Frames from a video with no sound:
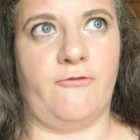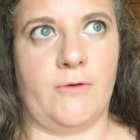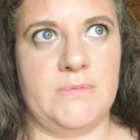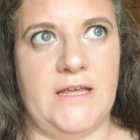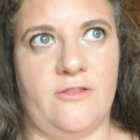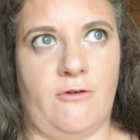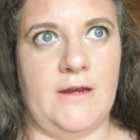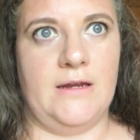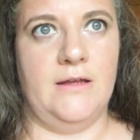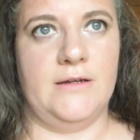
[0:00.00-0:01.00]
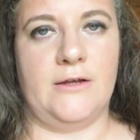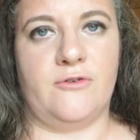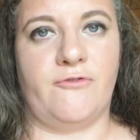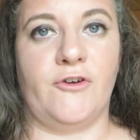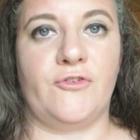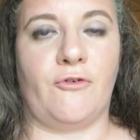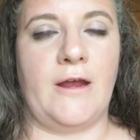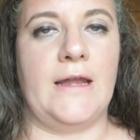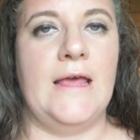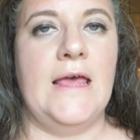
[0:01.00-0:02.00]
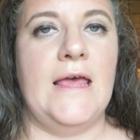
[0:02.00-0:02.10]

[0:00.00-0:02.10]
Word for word: from 10th grade down to 1st grade,